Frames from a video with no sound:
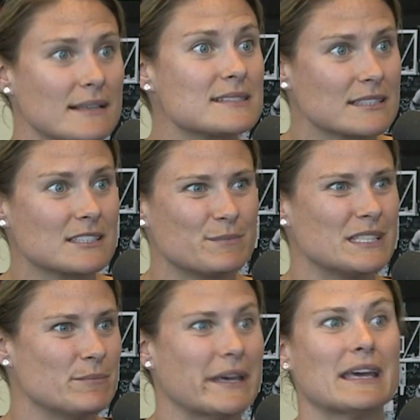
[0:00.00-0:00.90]
It's going to
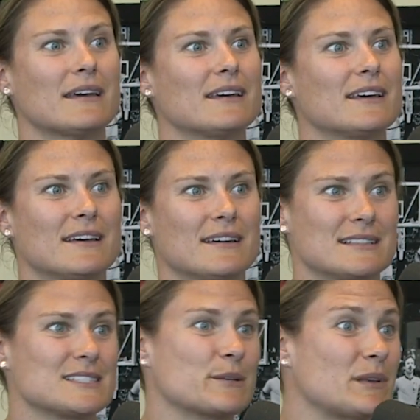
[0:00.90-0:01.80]
be me
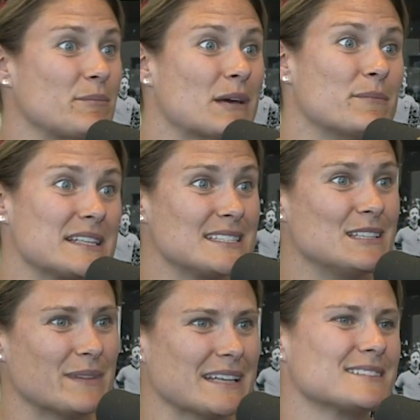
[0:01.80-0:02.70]
and it's going to be me and my
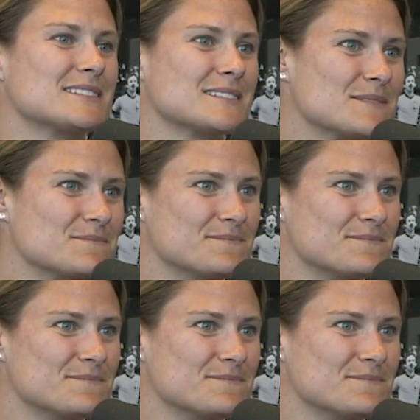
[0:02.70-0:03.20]
teammates.